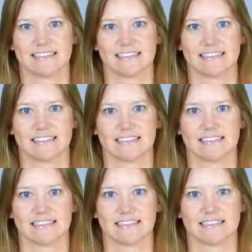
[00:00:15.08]

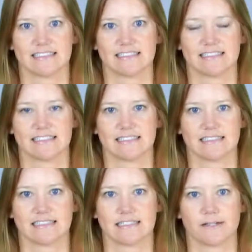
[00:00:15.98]

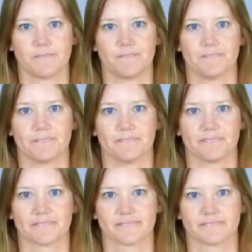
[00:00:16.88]

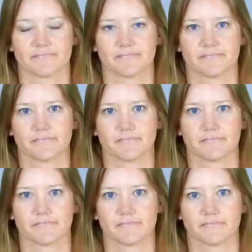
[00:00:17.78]

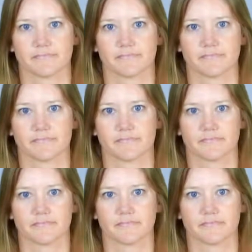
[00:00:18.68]

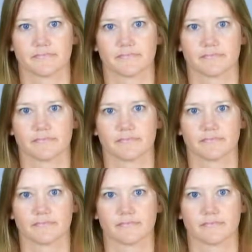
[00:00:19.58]

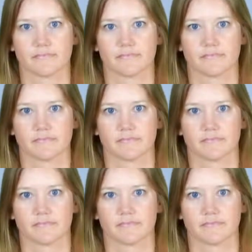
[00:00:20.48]

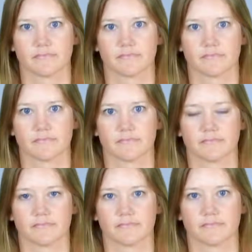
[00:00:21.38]

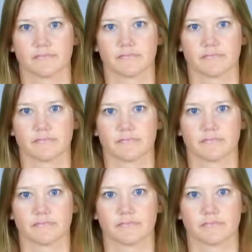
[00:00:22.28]
(not speaking)